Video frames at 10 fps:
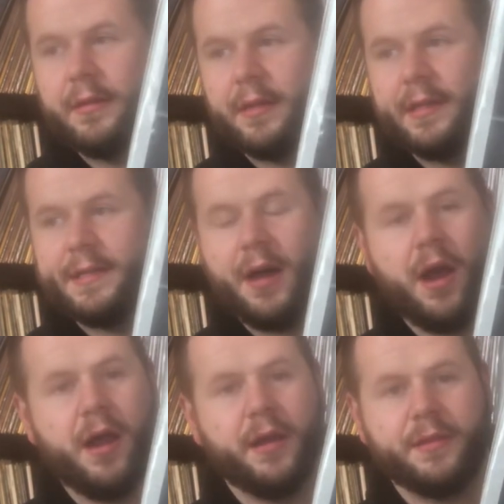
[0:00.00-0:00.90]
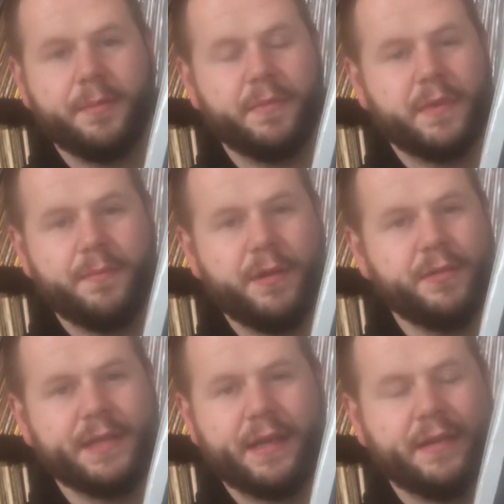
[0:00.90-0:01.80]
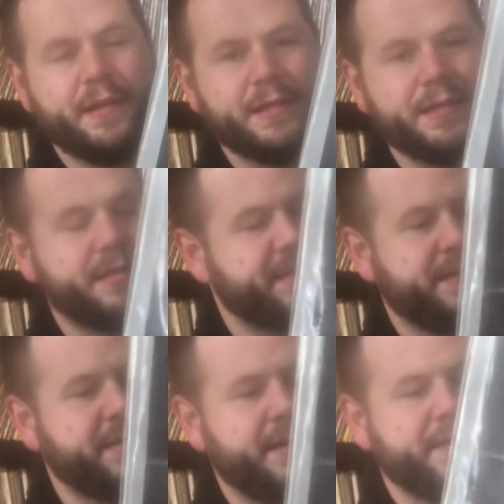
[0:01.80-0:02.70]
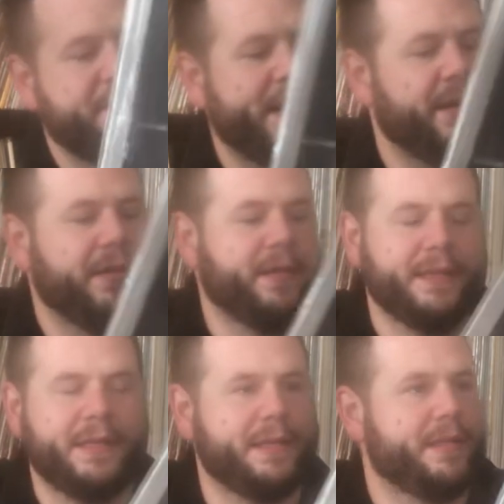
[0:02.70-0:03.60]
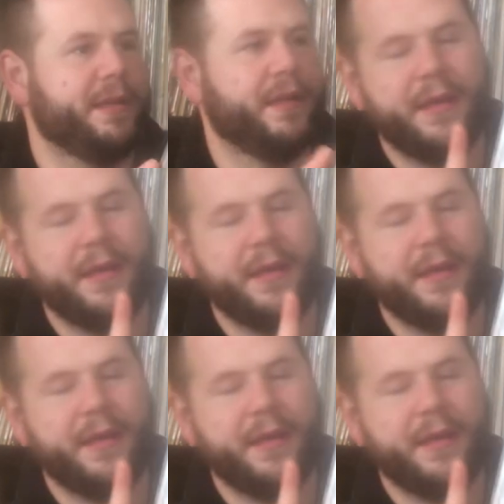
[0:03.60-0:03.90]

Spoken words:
The guitar, the music in this is unreal. This is